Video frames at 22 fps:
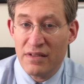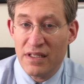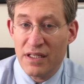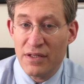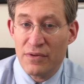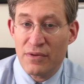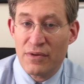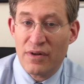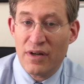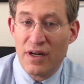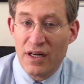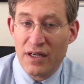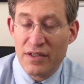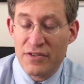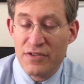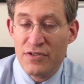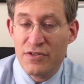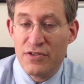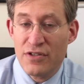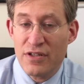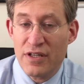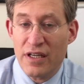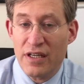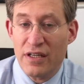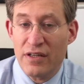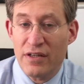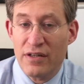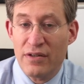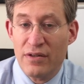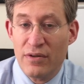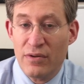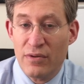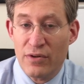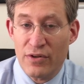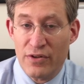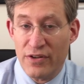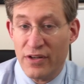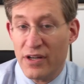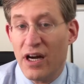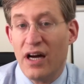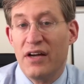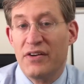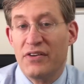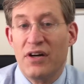either oxygenated or
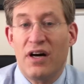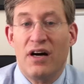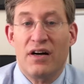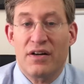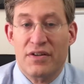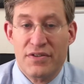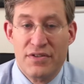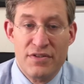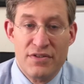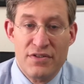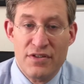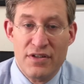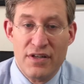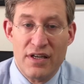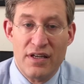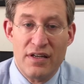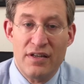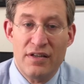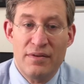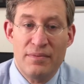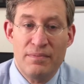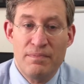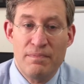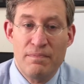not oxygenated.